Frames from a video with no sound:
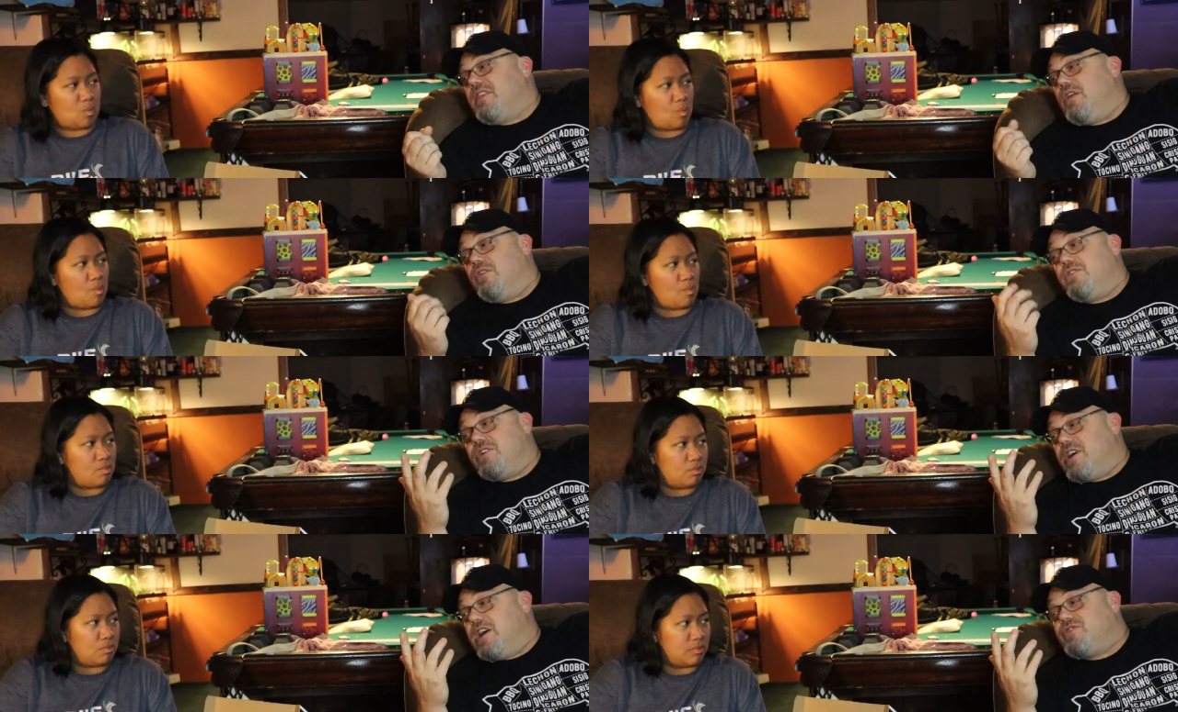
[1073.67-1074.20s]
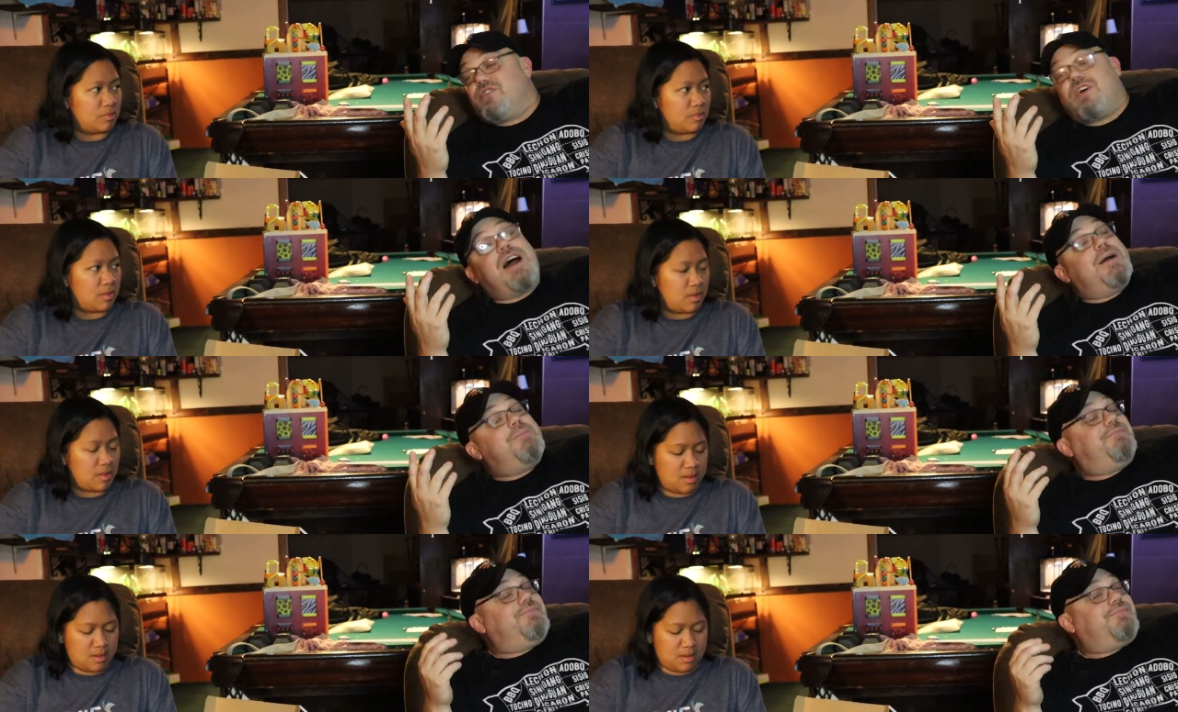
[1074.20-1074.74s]
Speaker 1: No, you got to
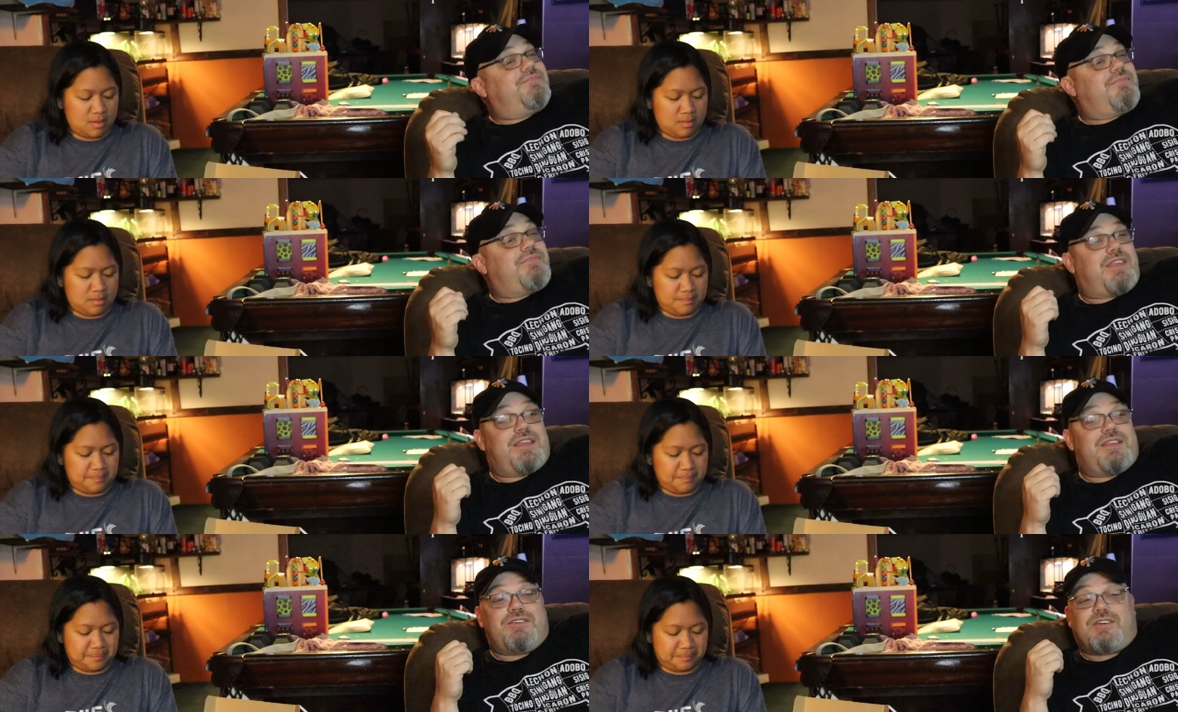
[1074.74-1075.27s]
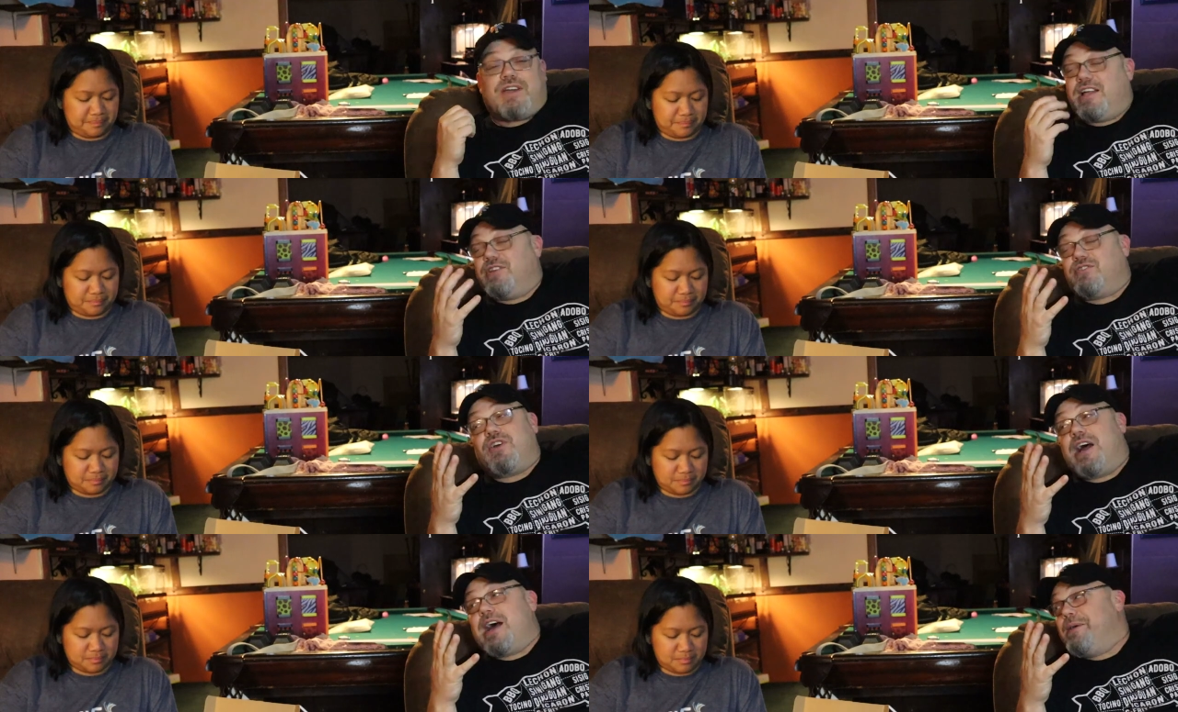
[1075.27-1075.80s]
try it. You got
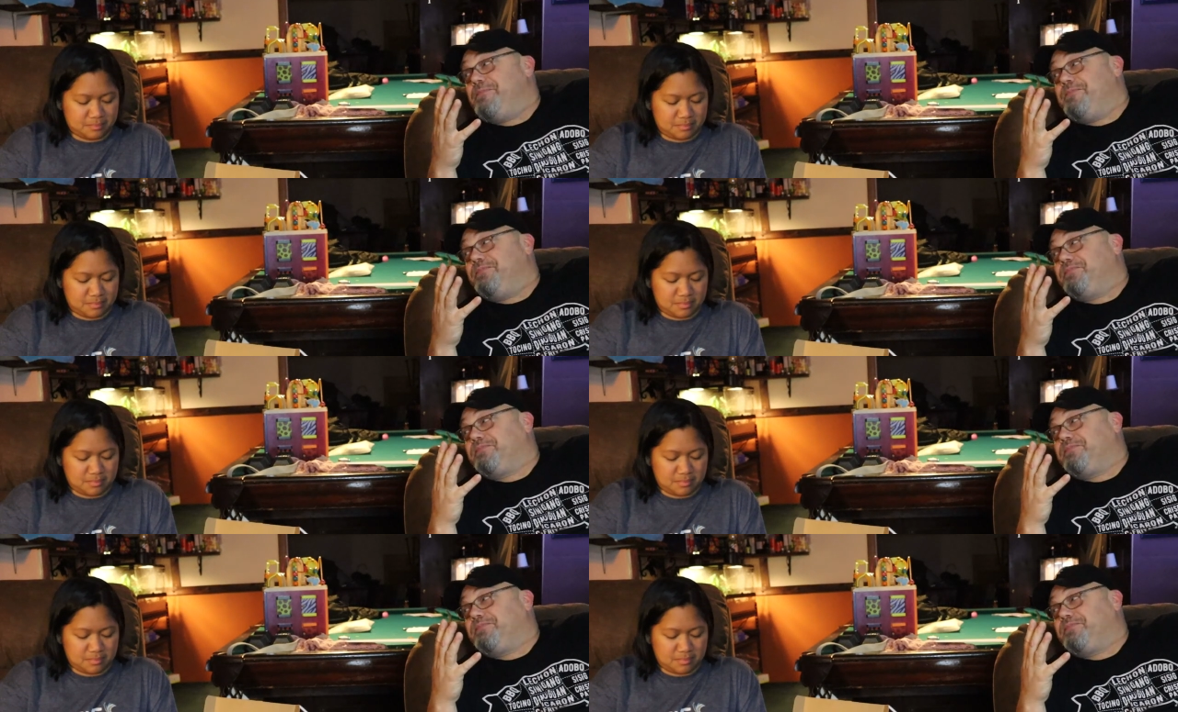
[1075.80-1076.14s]
to try.